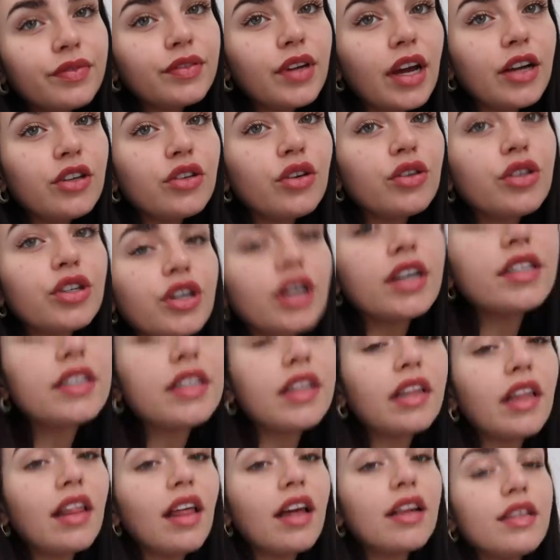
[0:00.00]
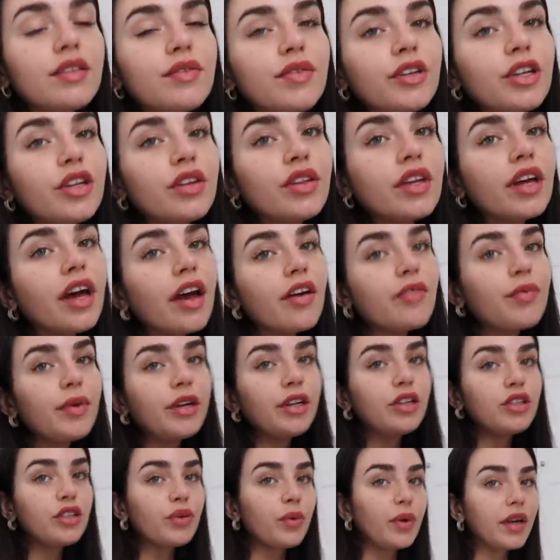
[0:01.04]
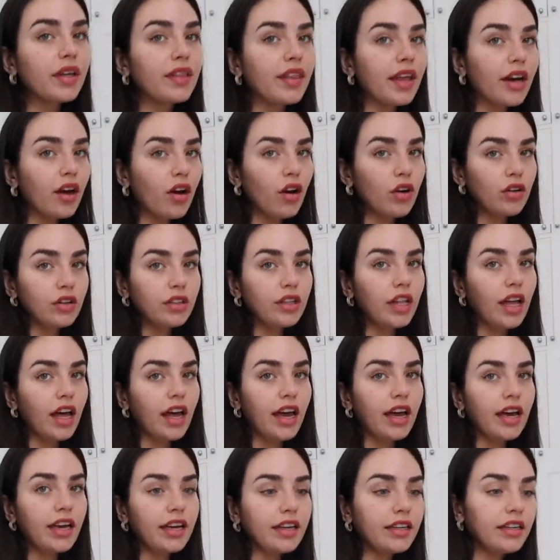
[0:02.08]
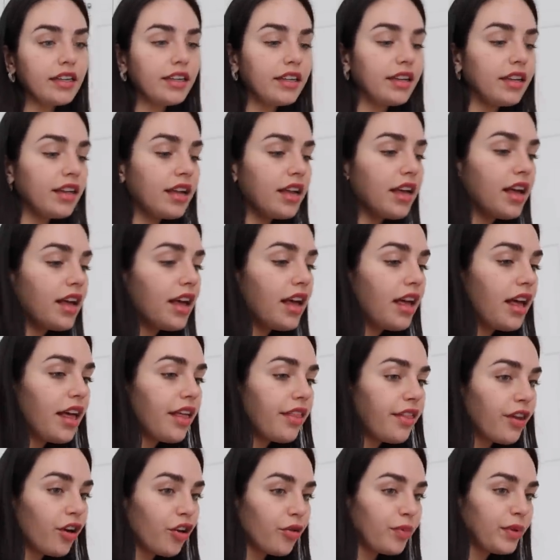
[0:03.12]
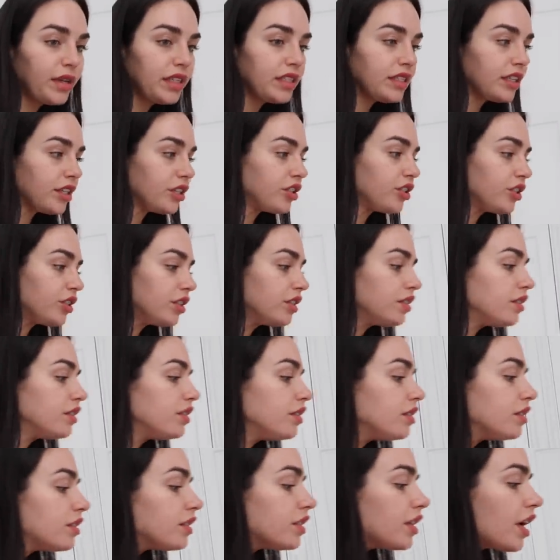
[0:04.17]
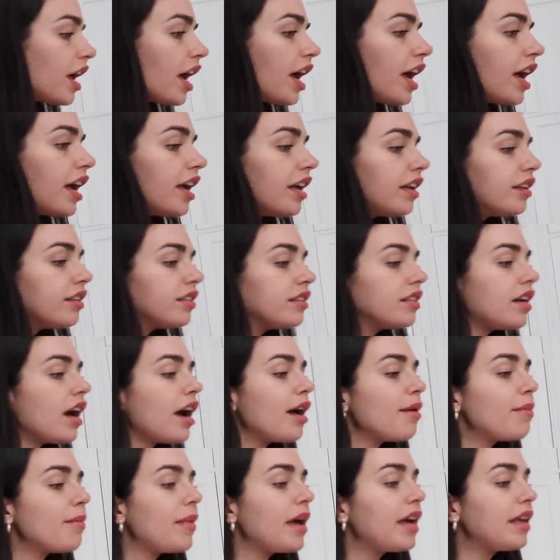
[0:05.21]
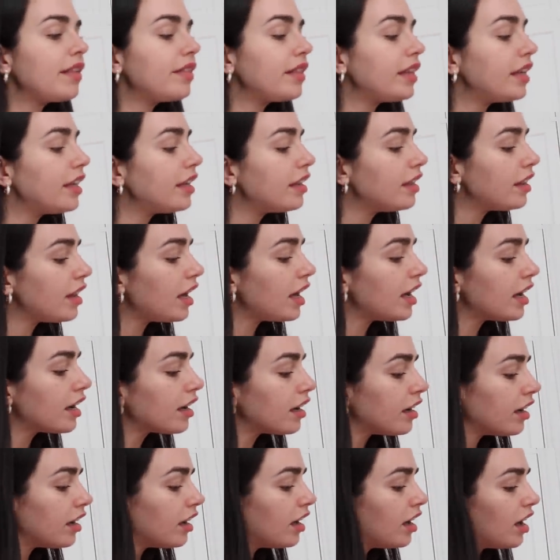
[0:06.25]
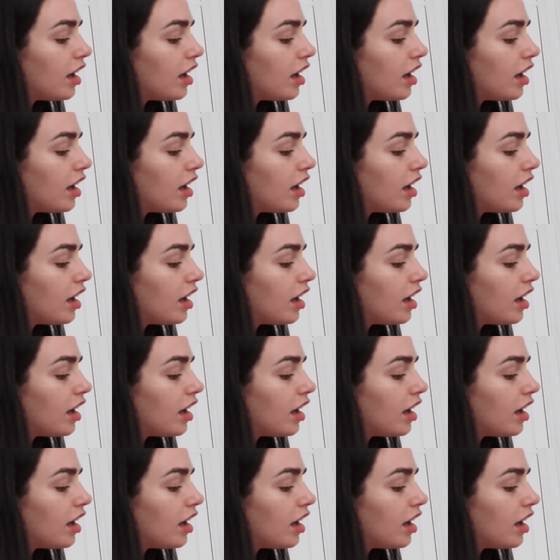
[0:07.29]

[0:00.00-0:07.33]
I told you guys in the last video that I've been doing like online therapy sessions, and I mainly like